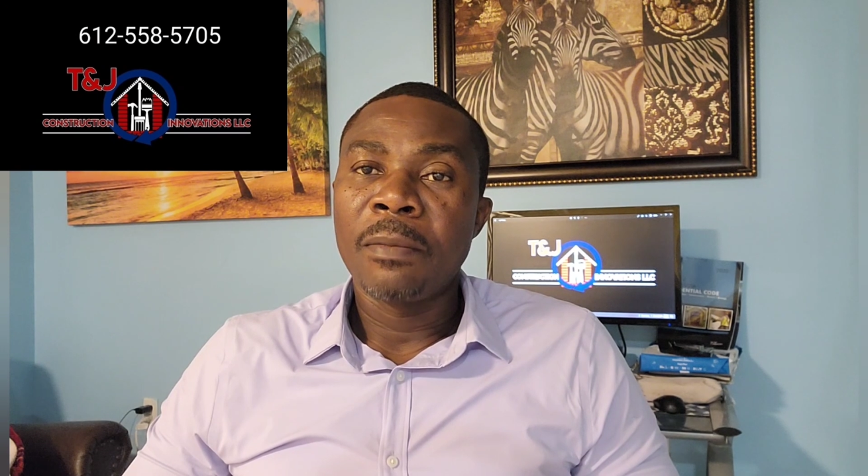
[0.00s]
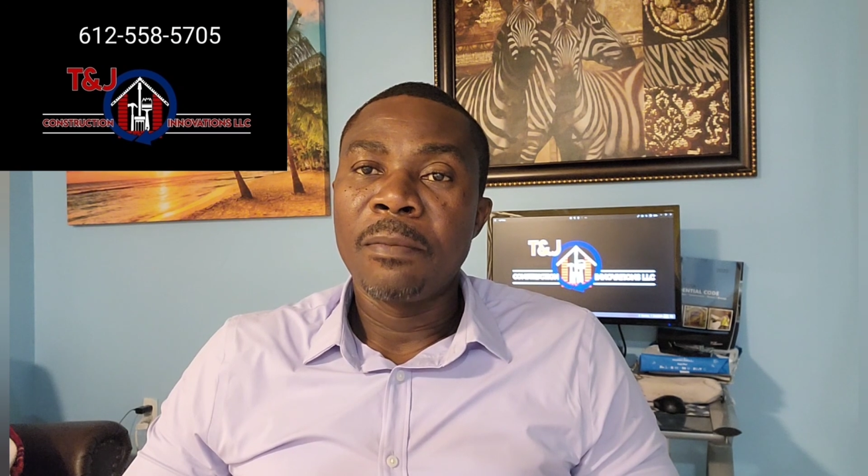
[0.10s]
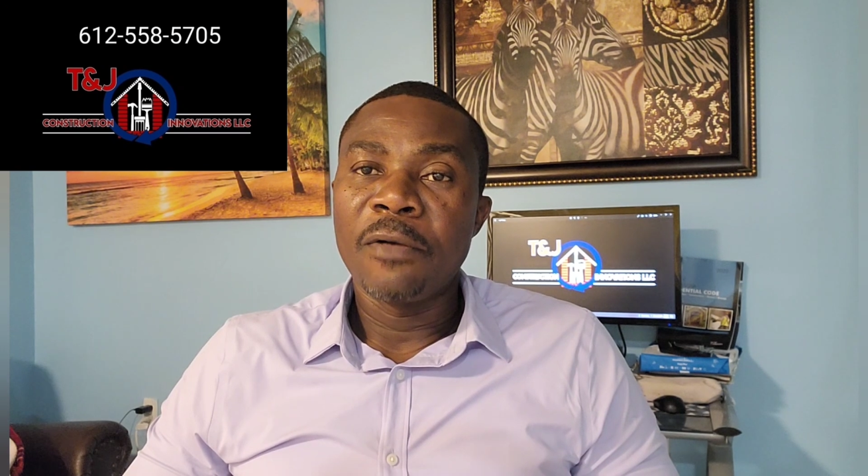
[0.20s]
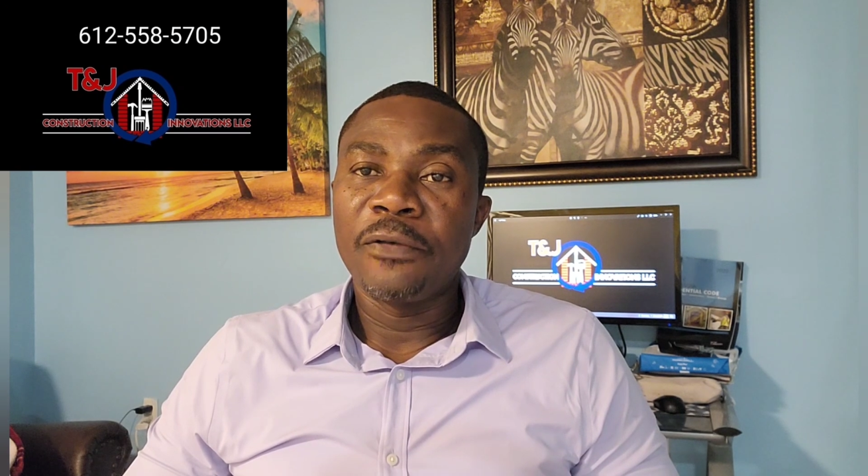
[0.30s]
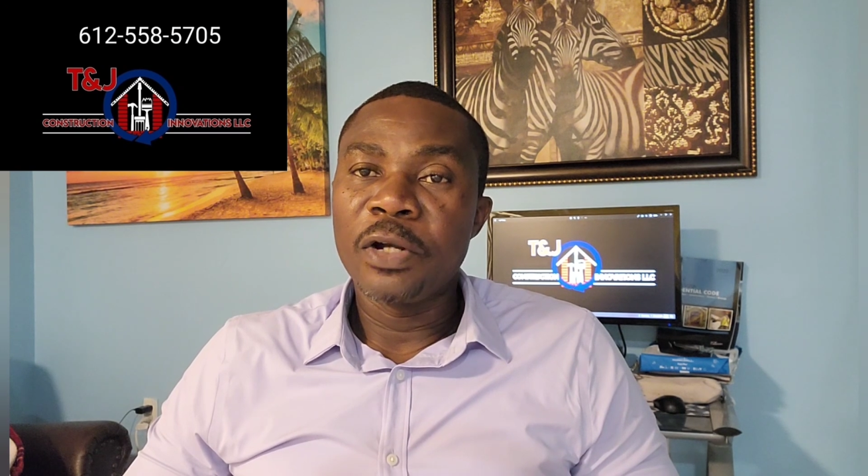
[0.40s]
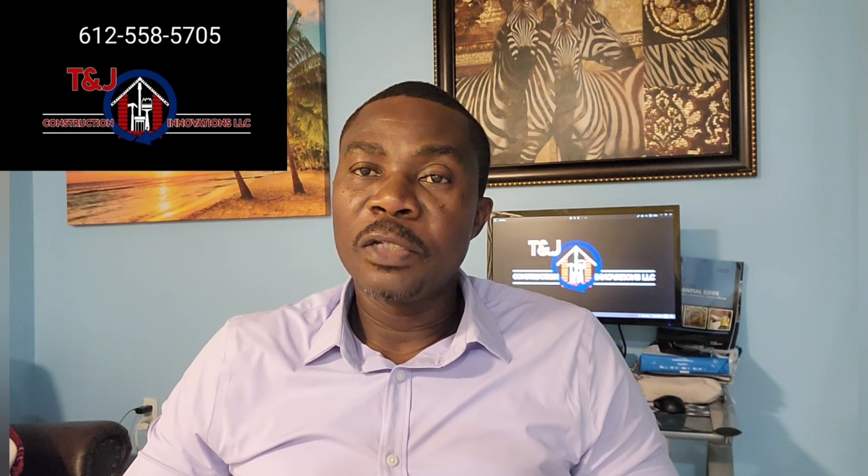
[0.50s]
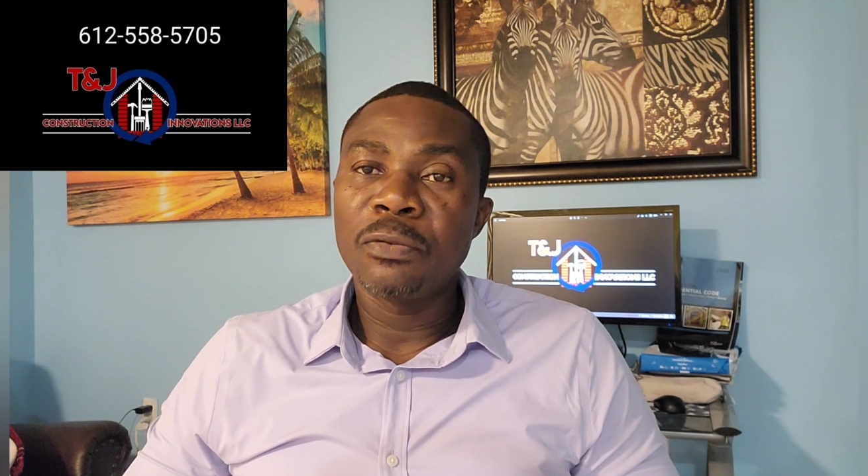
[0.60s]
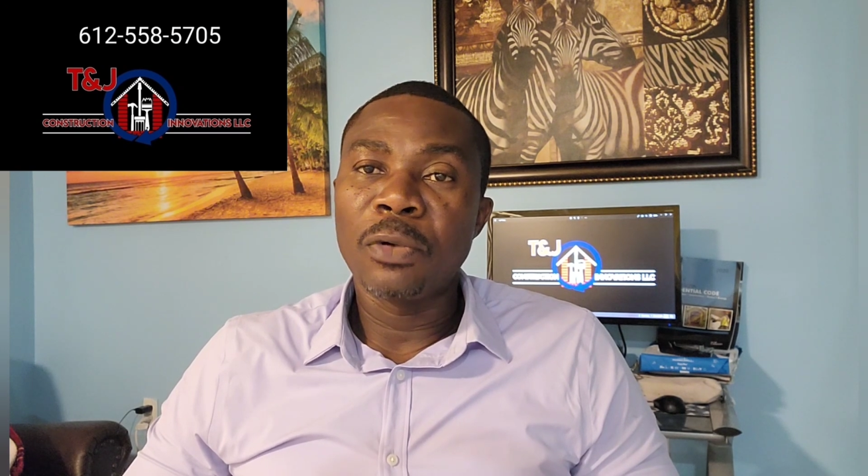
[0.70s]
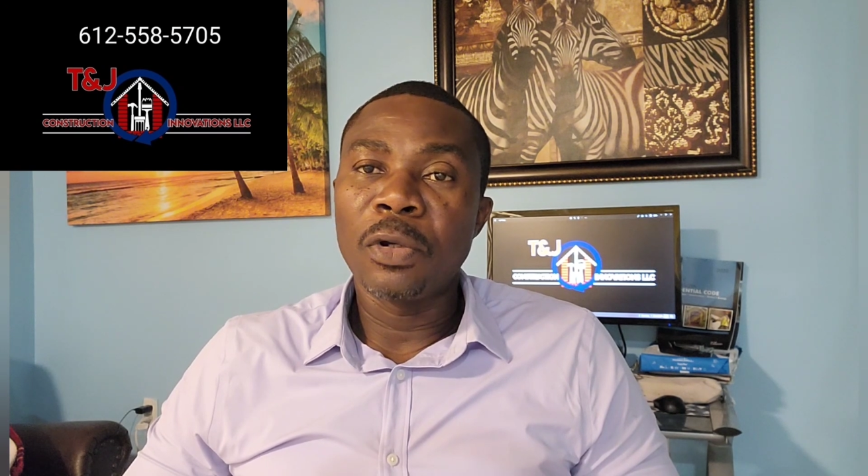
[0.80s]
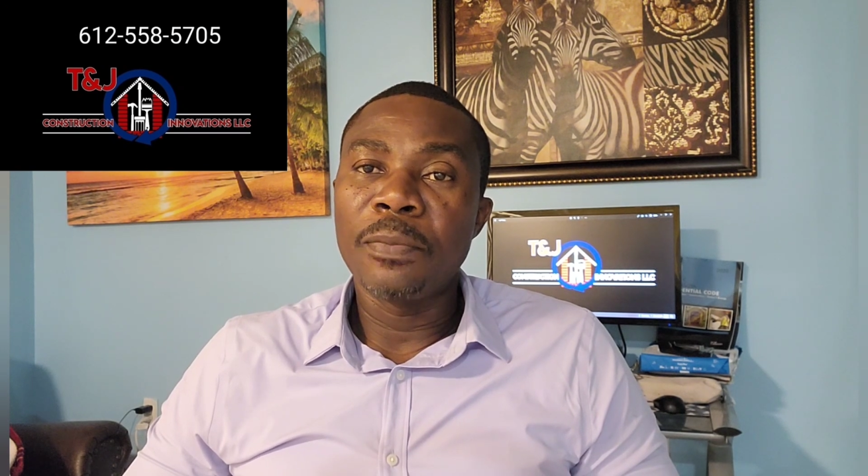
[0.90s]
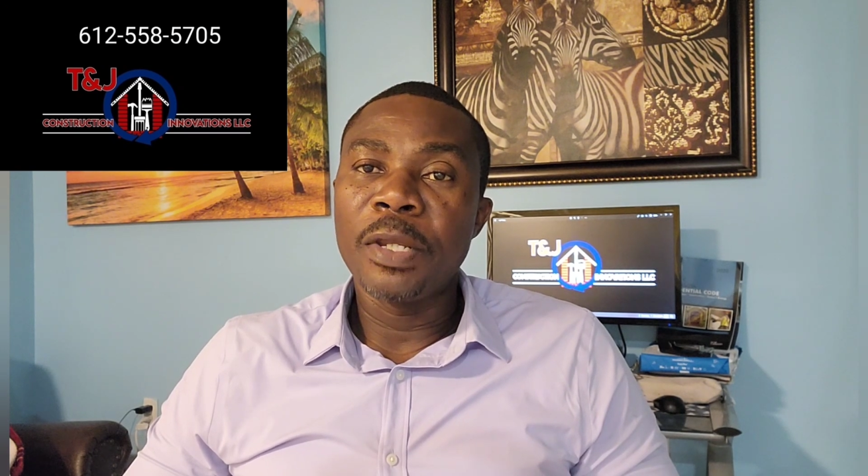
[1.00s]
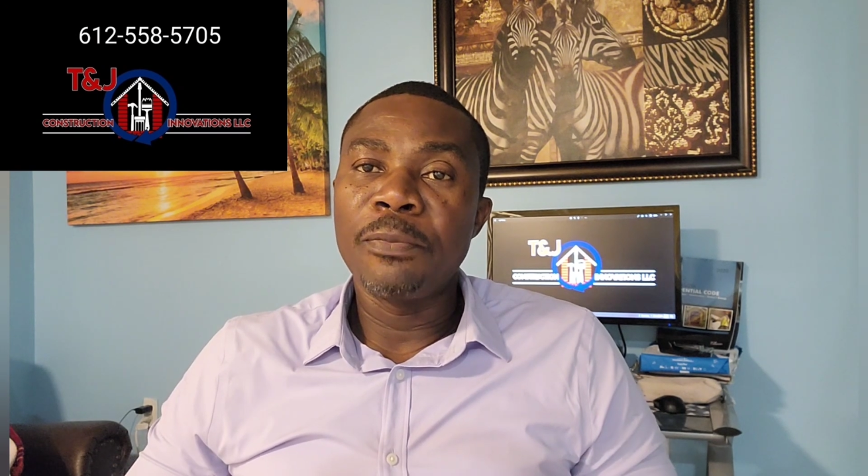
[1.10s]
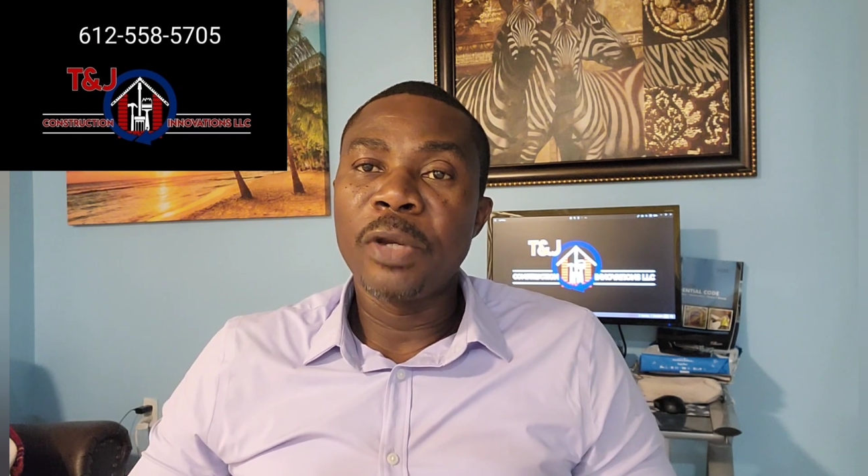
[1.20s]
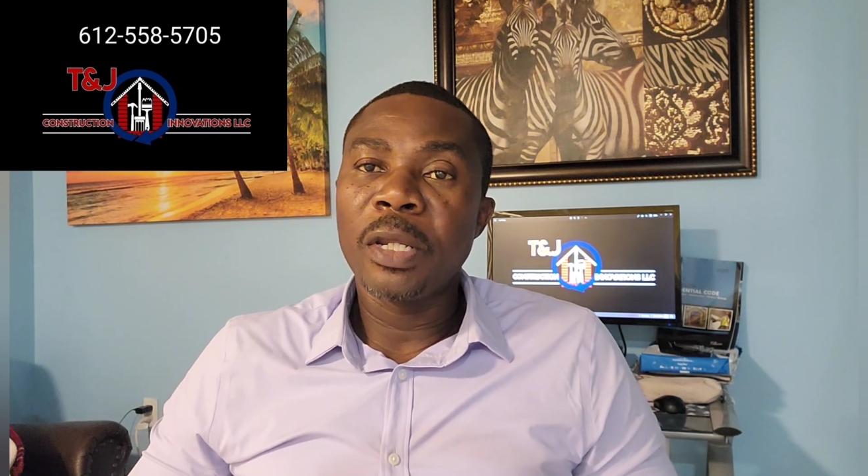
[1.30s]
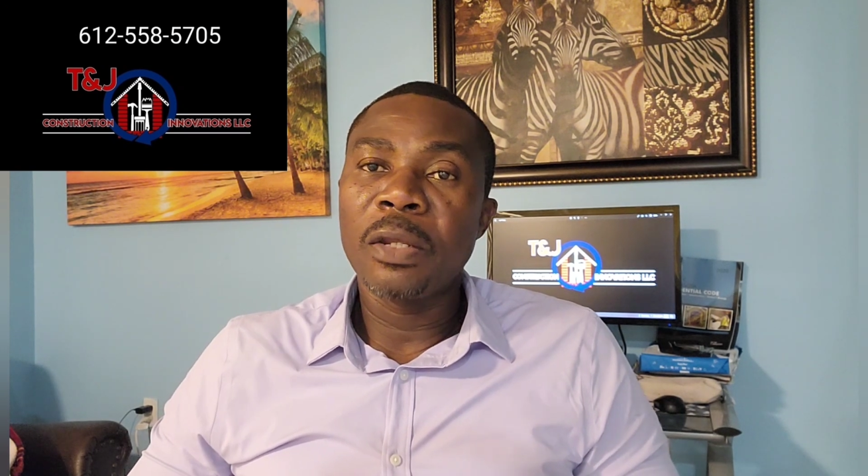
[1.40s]
But first, we're going to be
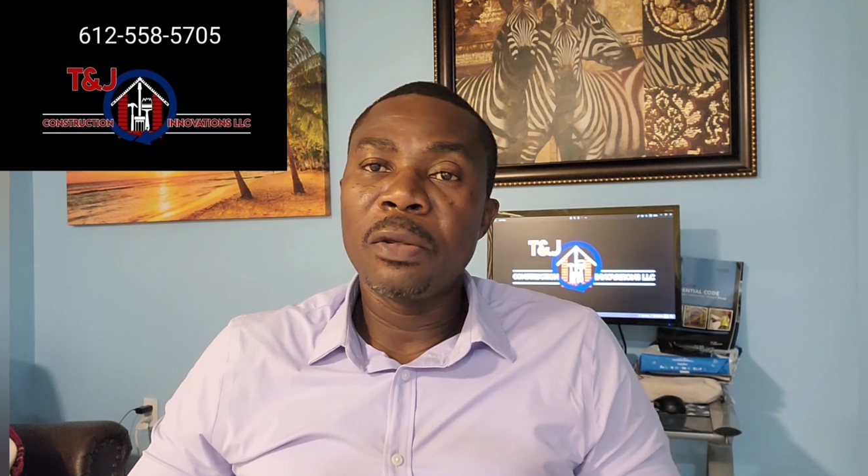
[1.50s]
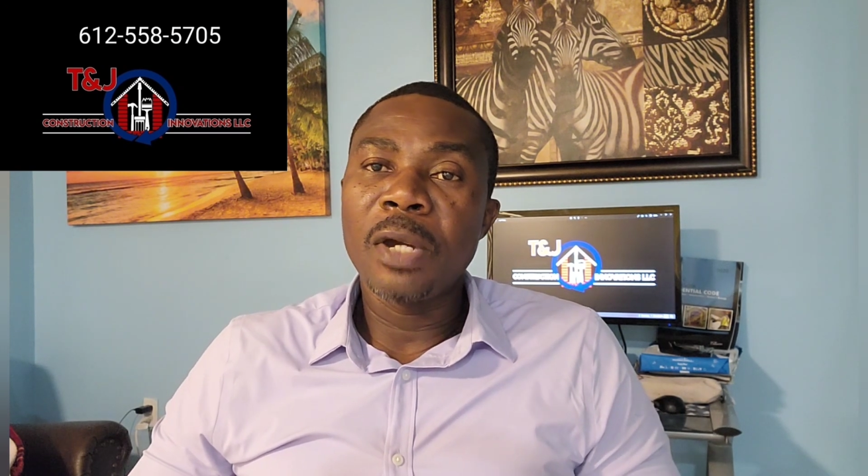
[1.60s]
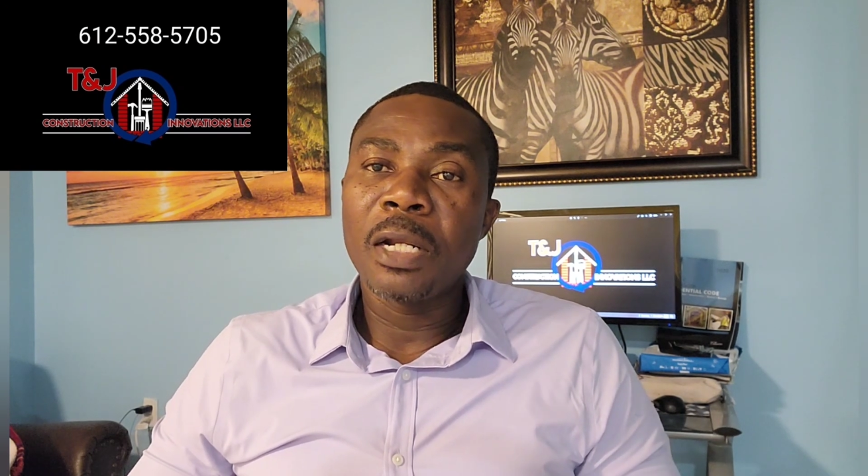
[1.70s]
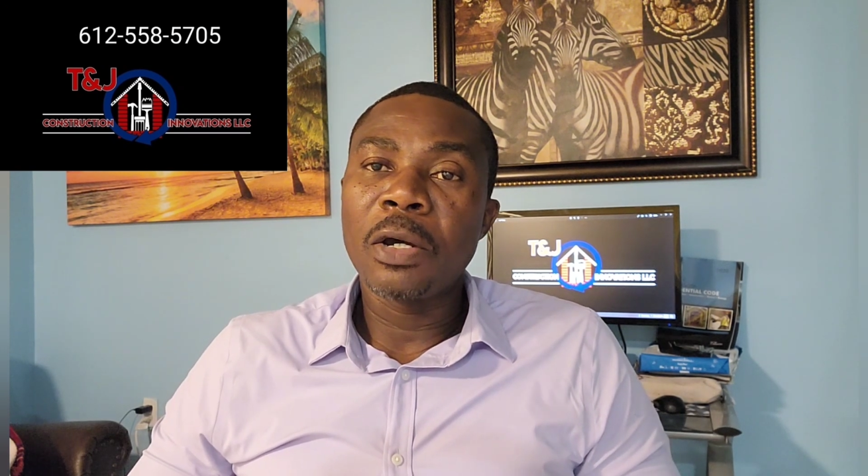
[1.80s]
bringing you an